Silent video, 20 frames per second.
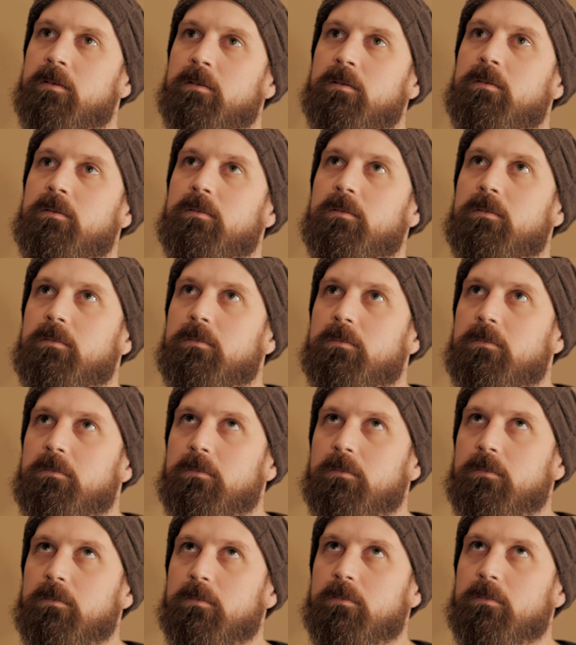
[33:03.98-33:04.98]

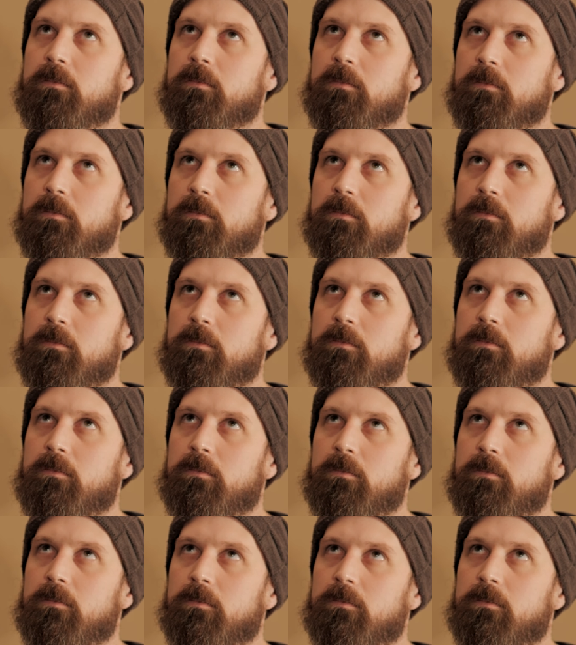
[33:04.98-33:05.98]
Nothing is said.